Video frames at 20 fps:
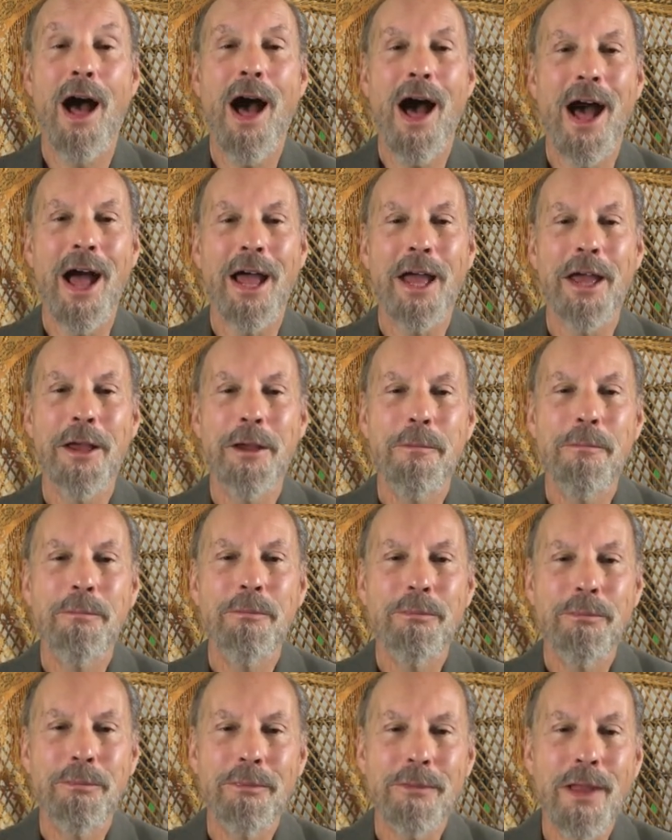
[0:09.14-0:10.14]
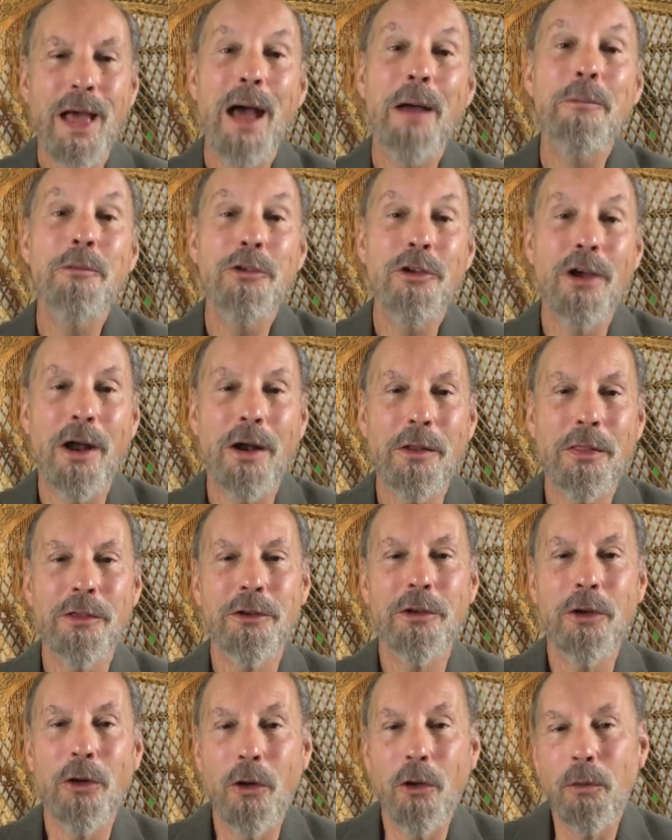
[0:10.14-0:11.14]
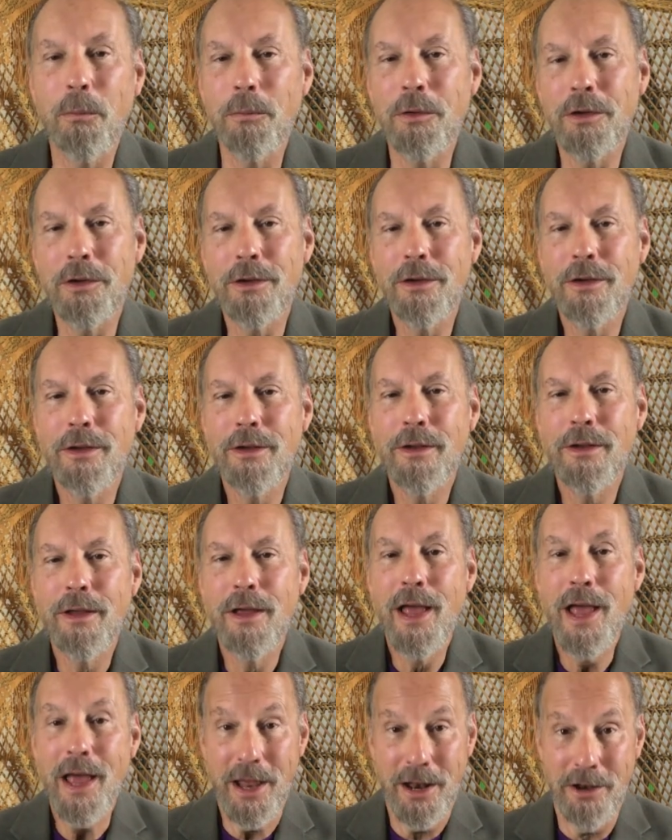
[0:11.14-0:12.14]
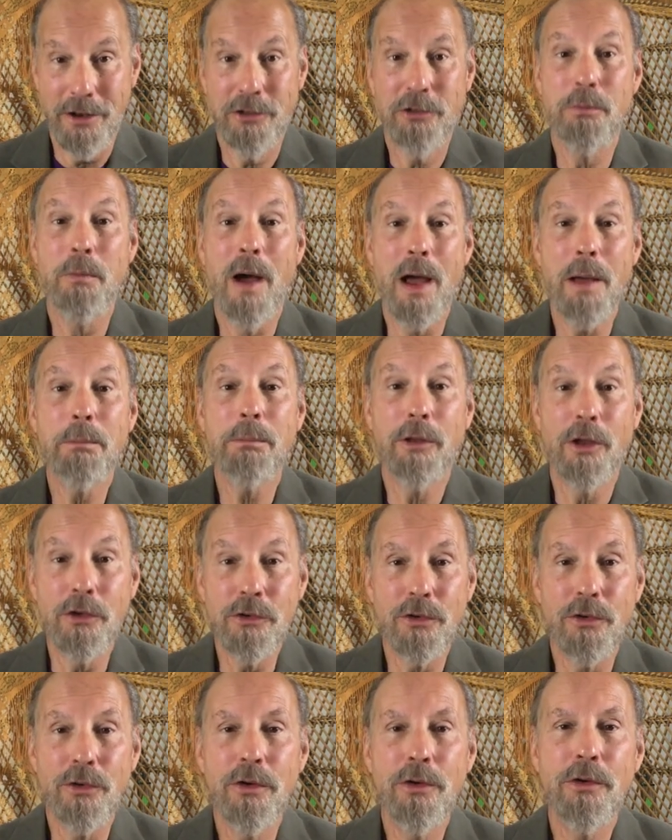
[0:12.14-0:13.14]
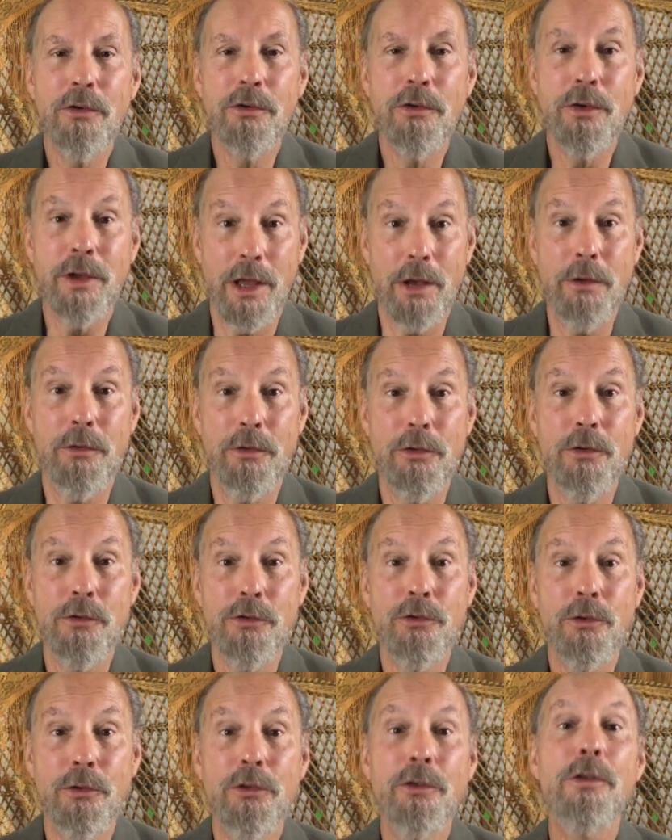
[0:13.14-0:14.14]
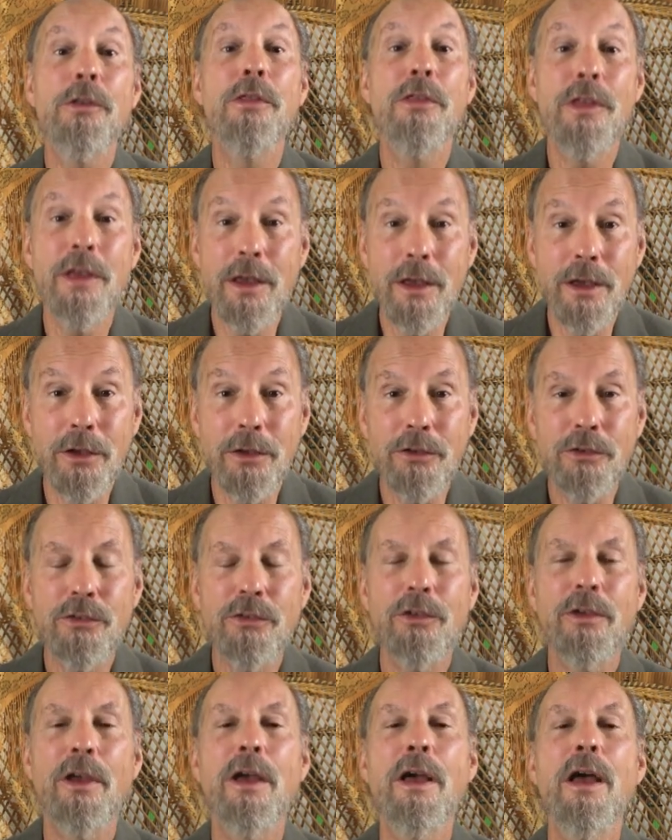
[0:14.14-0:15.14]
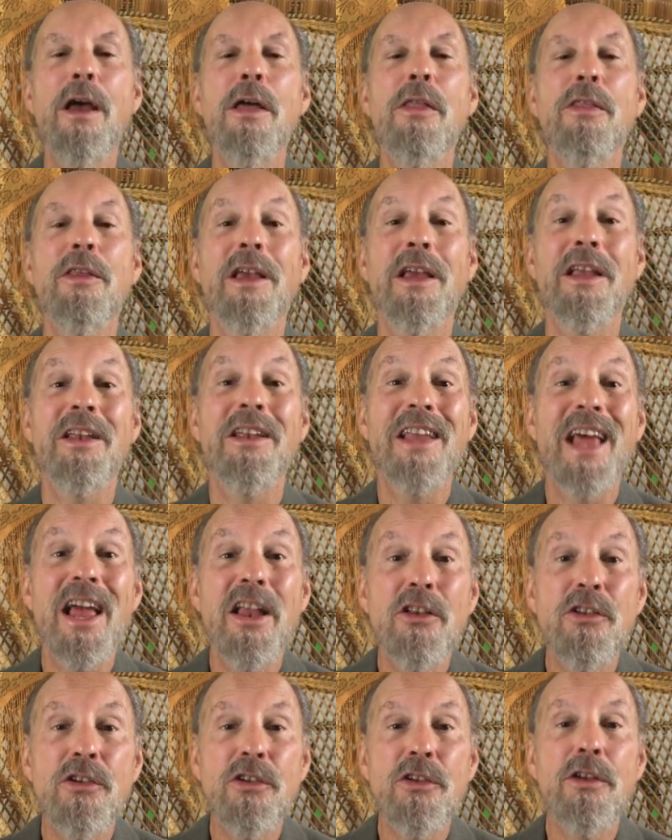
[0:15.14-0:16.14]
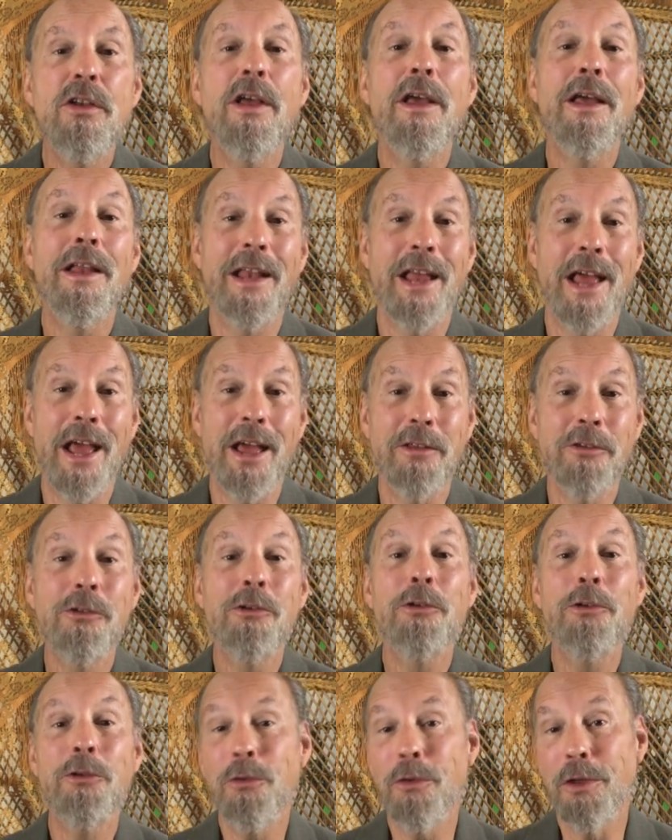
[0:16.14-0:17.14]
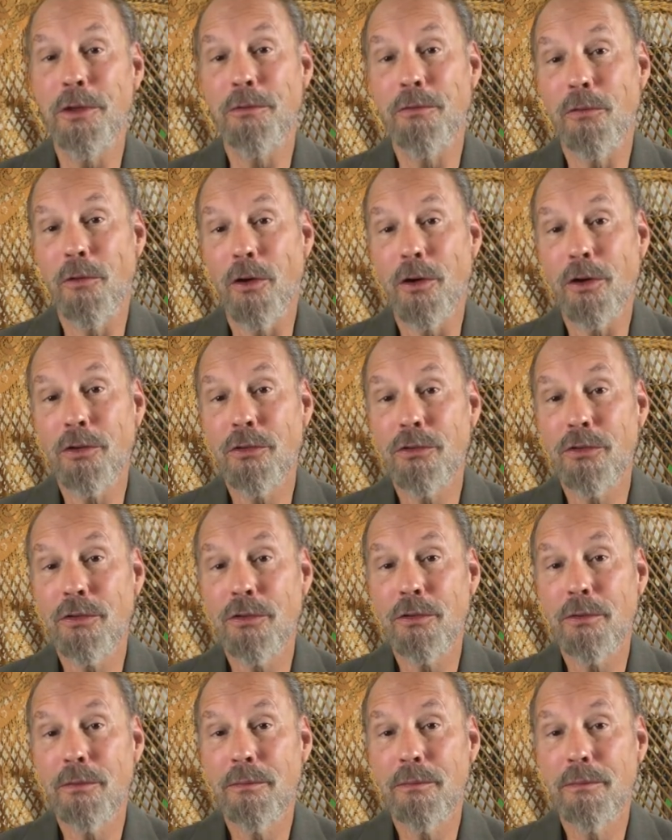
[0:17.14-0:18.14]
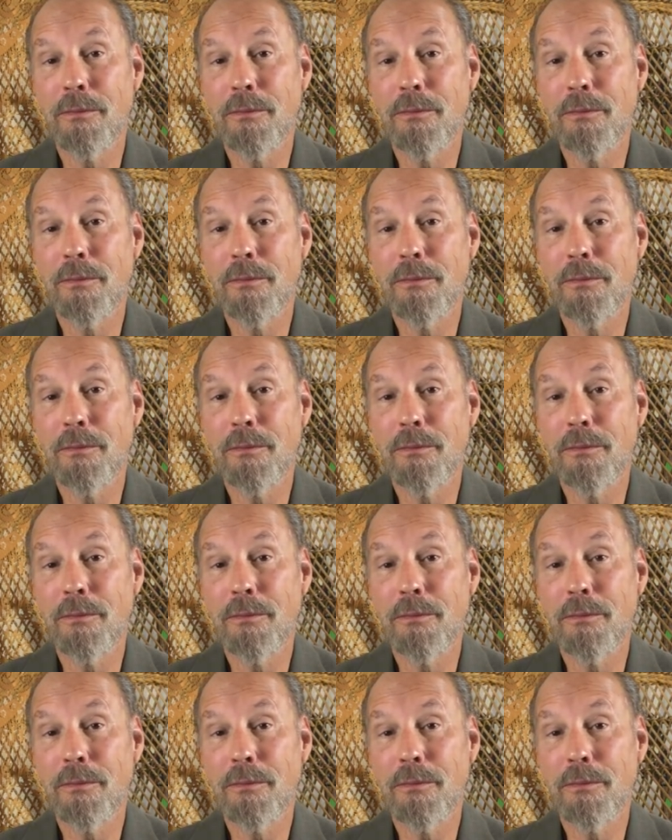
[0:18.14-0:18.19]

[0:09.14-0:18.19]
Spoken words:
Hi, I'm Jonathan Goldman, and it is my pleasure to introduce you to these, the Intention Enhancer tuning forks.